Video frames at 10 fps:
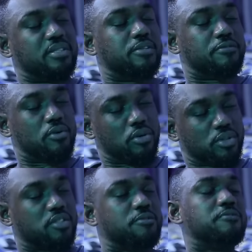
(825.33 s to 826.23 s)
been
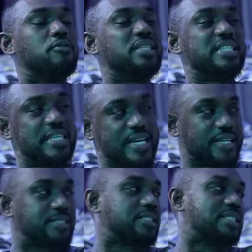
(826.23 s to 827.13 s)
divorced for
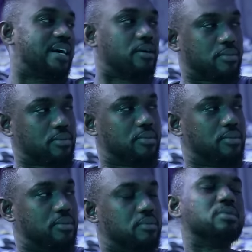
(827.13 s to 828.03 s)
years now.
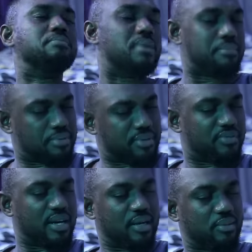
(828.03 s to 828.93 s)
Remember
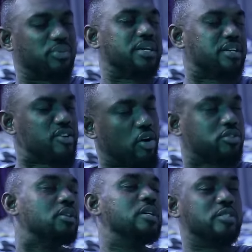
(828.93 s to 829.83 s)
that. We are
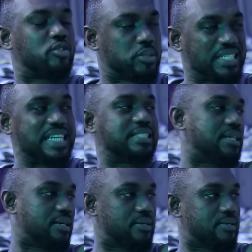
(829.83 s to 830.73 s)
not
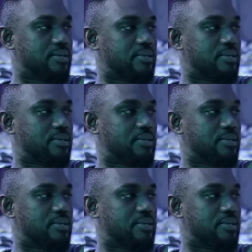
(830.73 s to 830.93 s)
together.